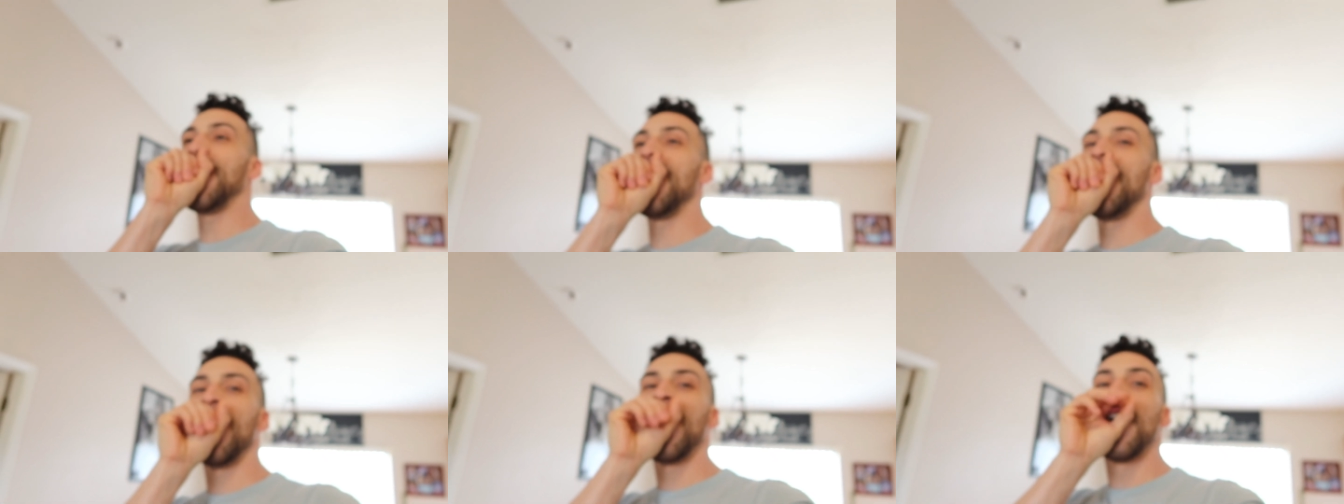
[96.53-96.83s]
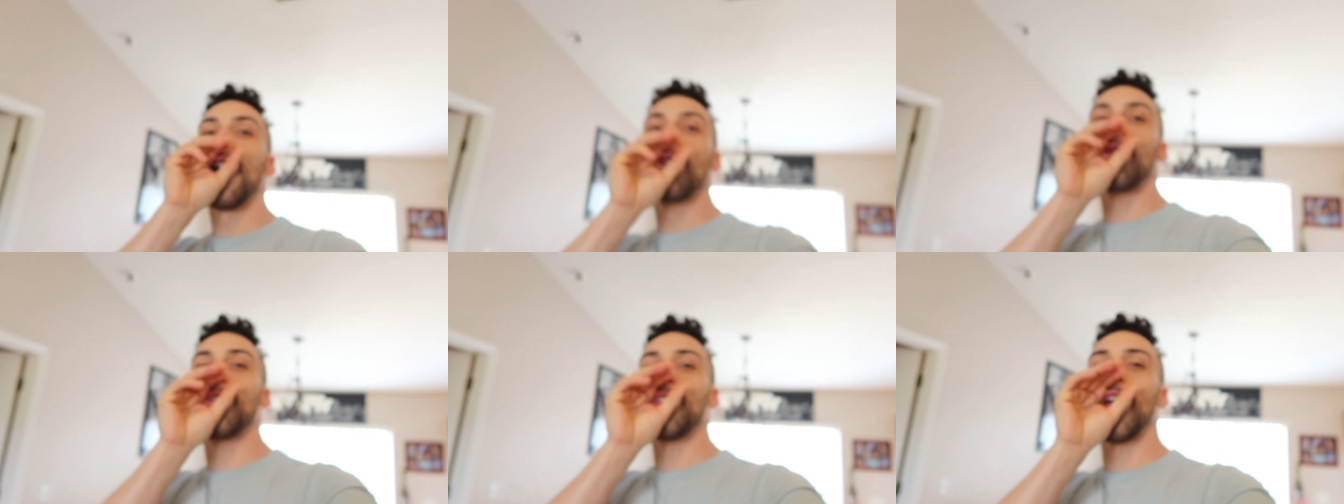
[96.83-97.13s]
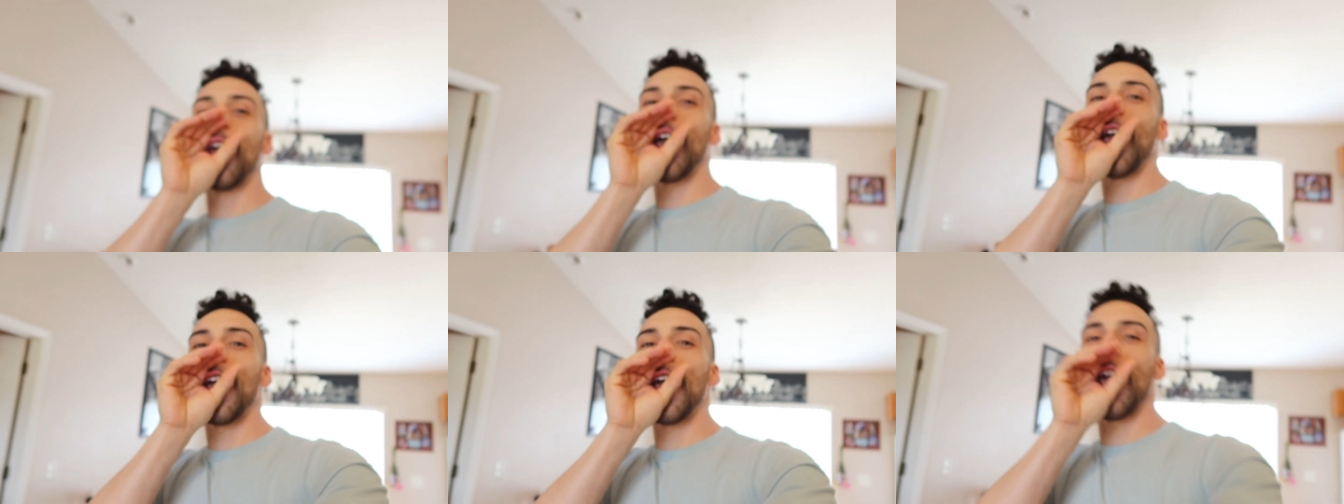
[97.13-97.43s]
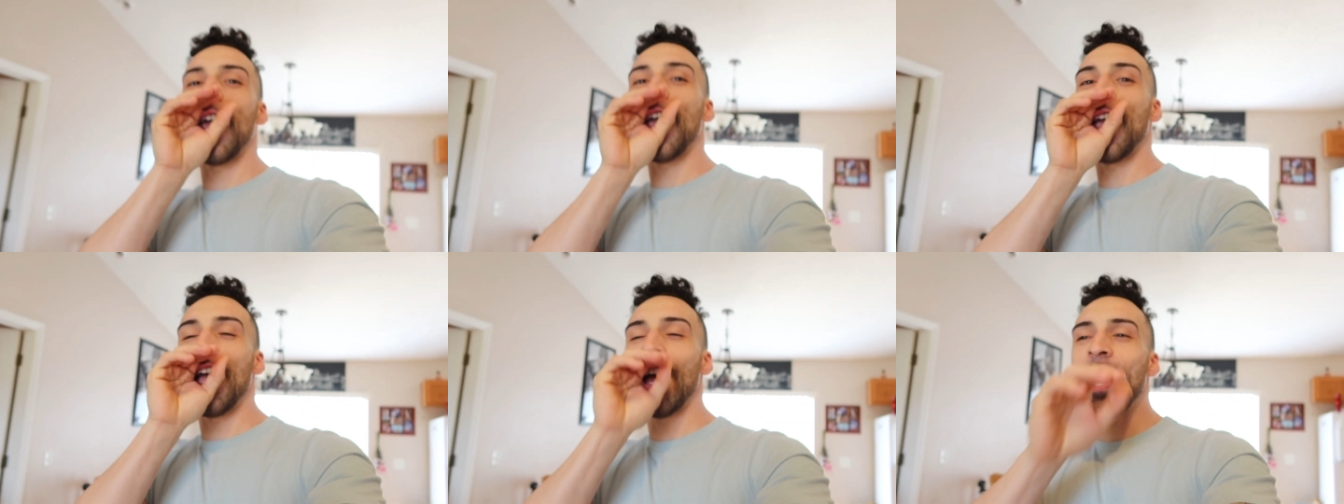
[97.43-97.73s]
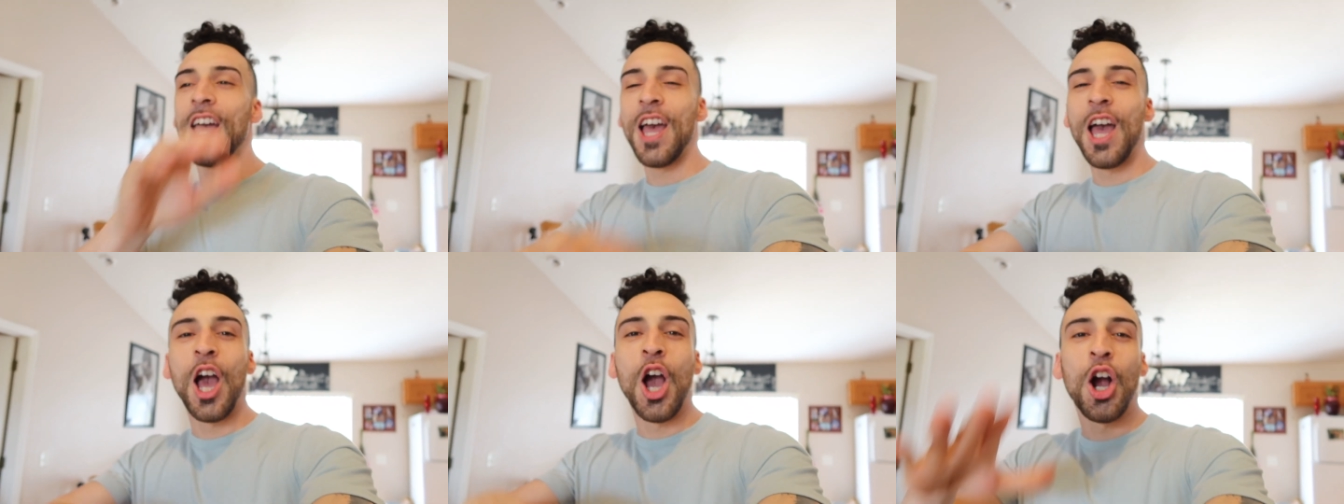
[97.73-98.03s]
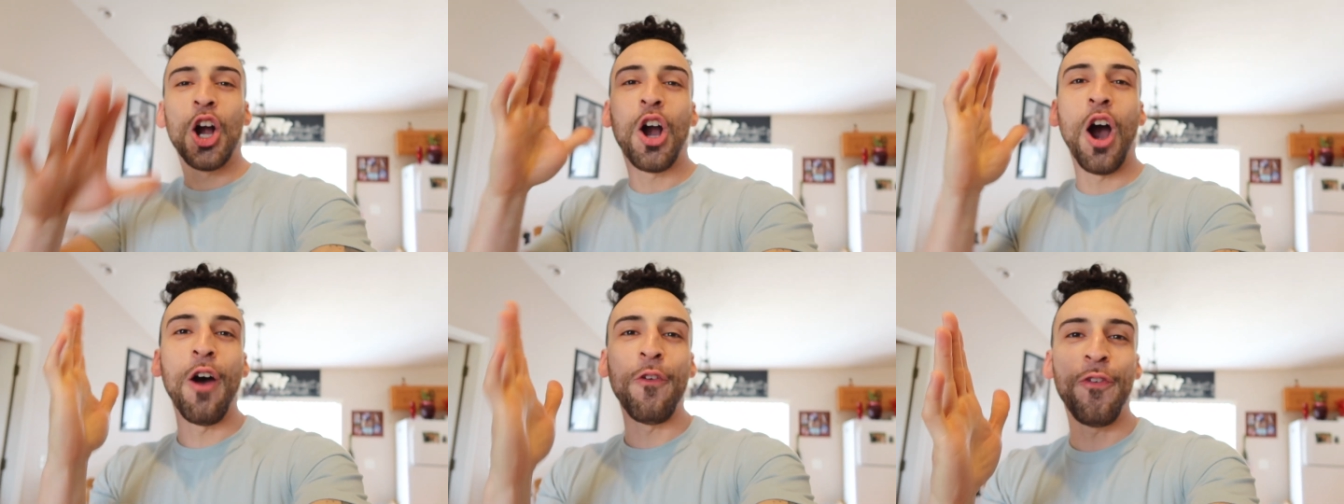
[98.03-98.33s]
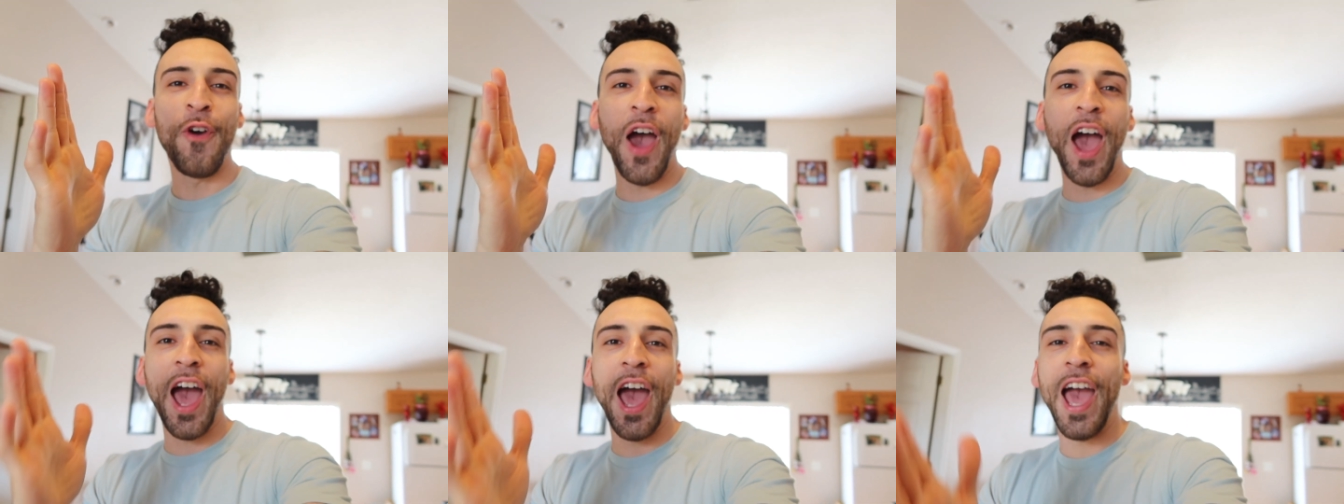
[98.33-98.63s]
coffee,
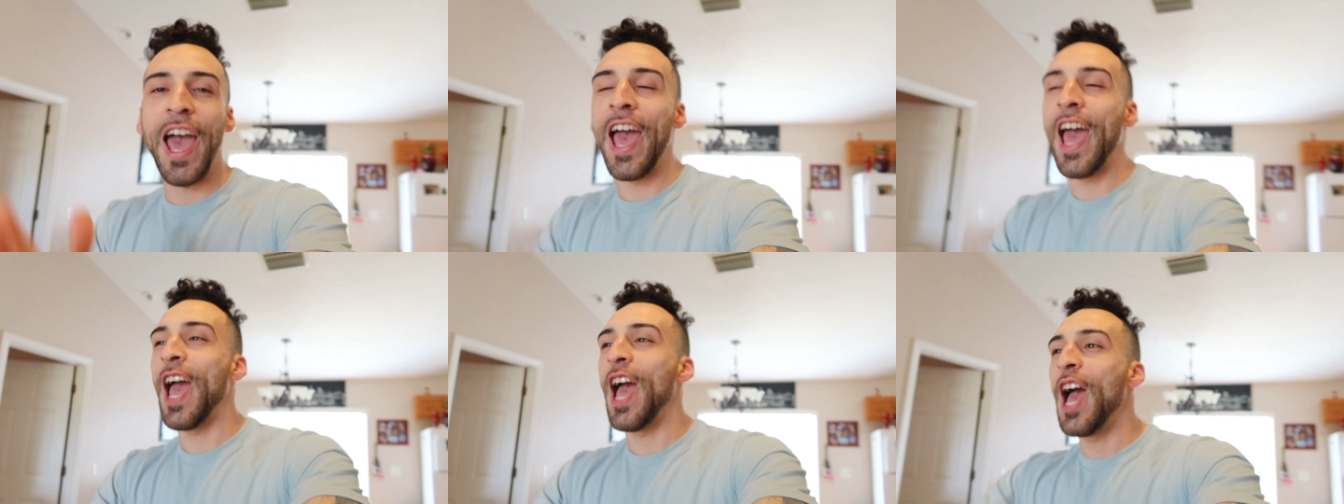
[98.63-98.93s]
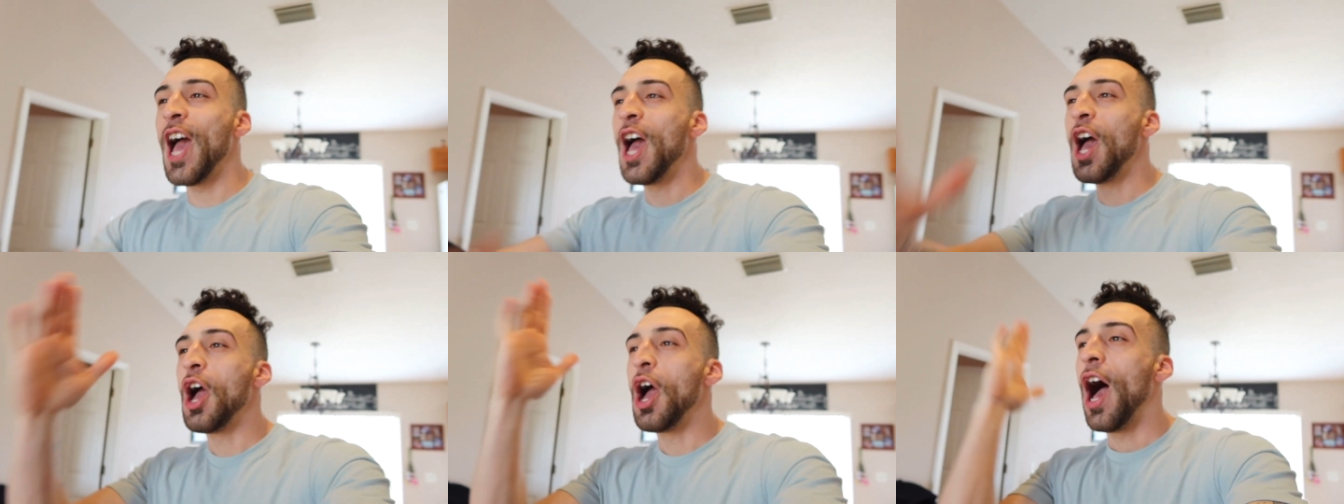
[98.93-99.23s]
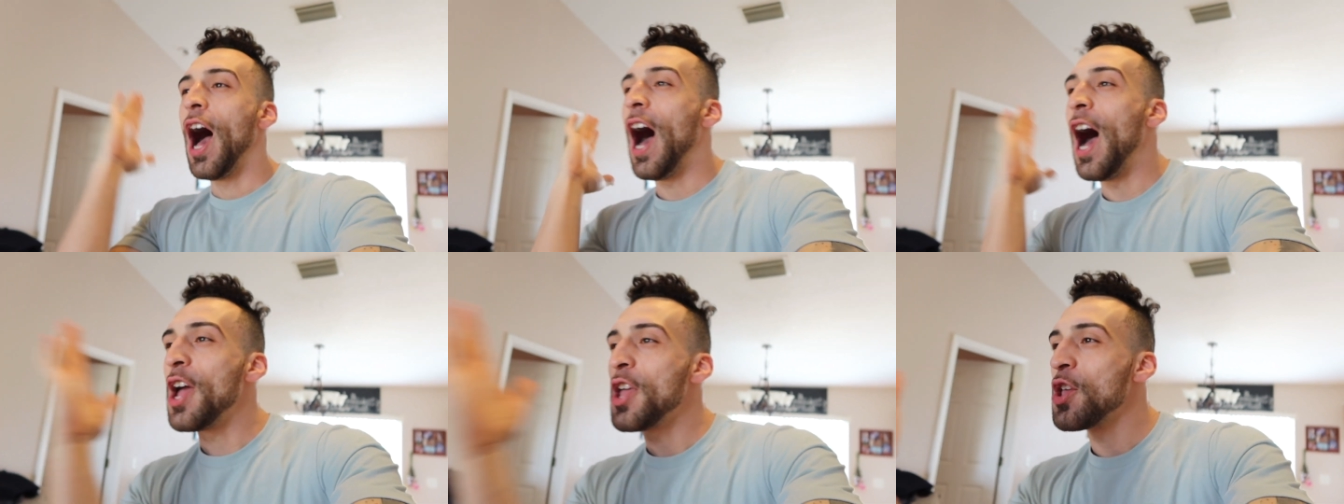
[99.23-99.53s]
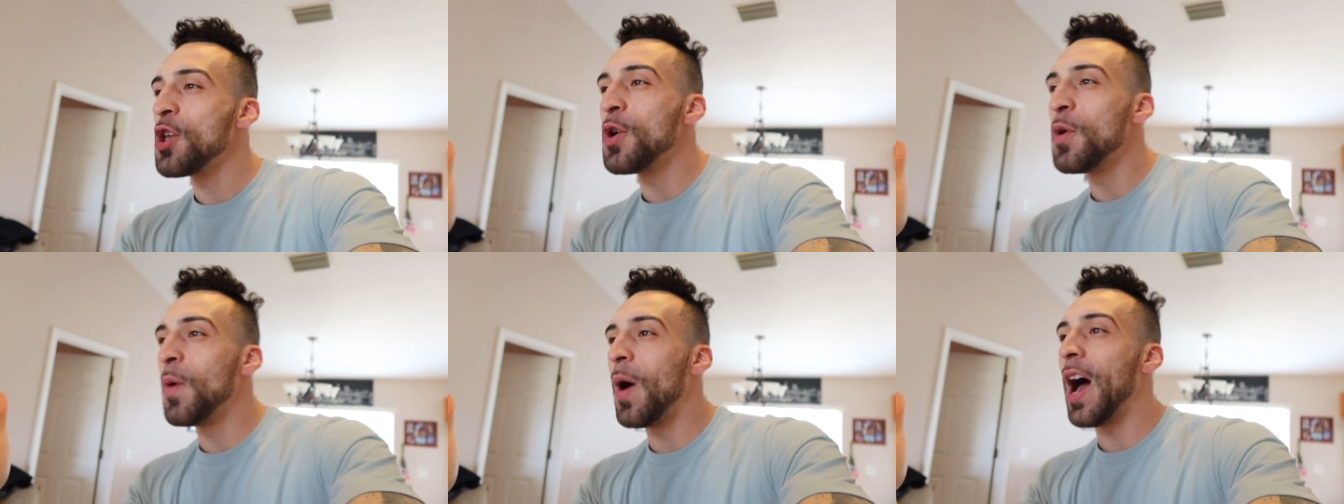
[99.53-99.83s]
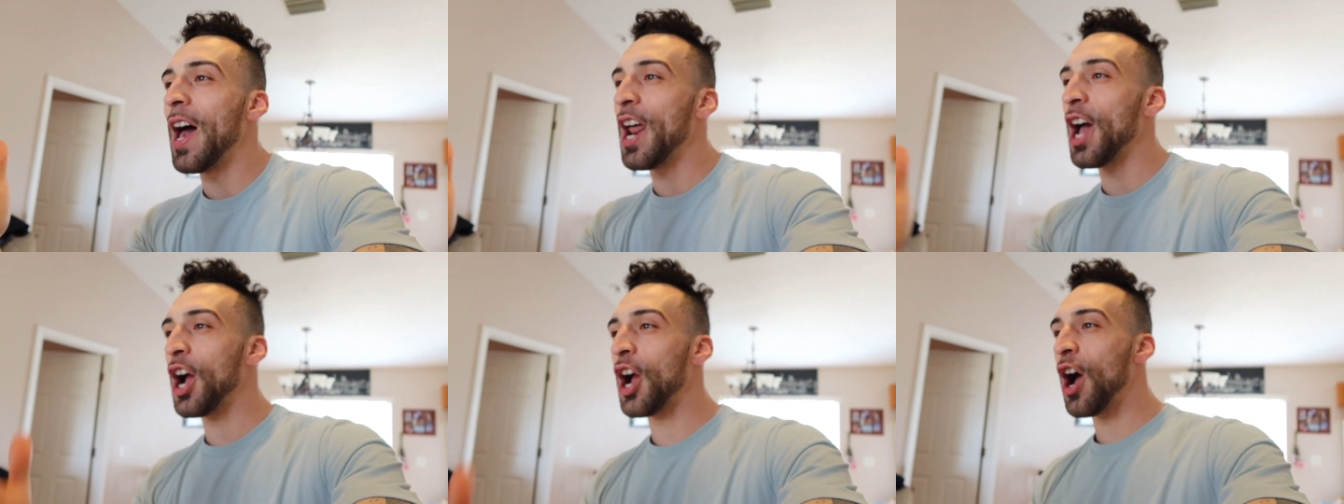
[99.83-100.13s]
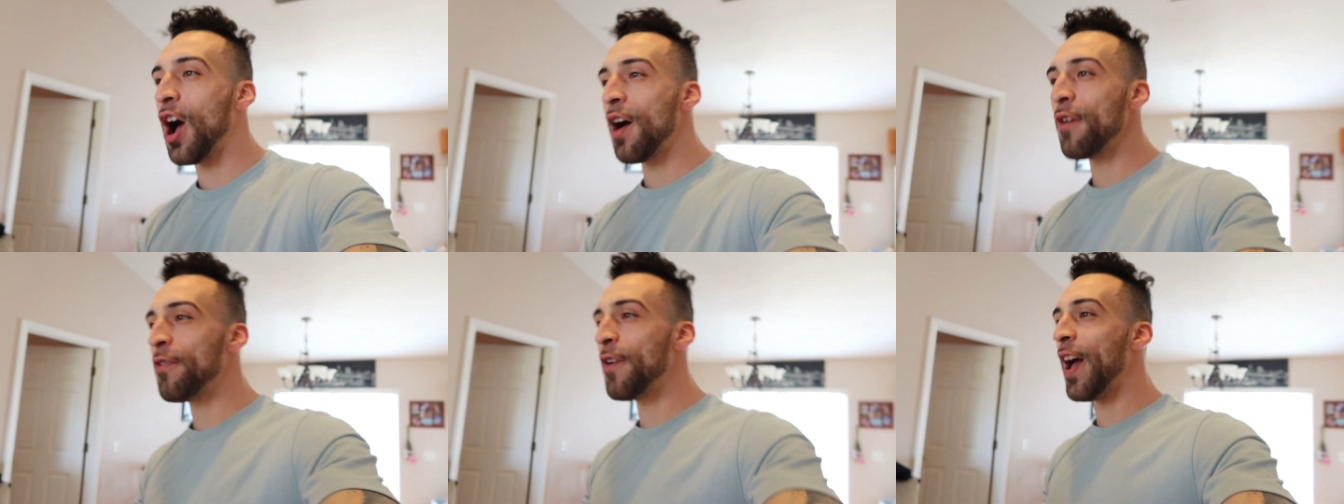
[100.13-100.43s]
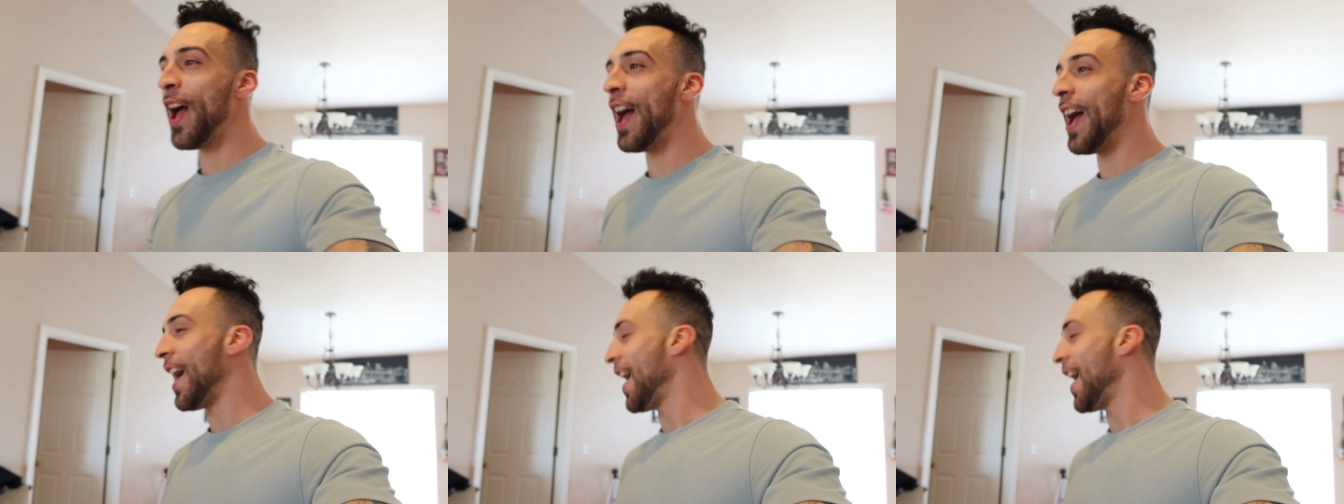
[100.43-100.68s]
coffee. You want a coffee?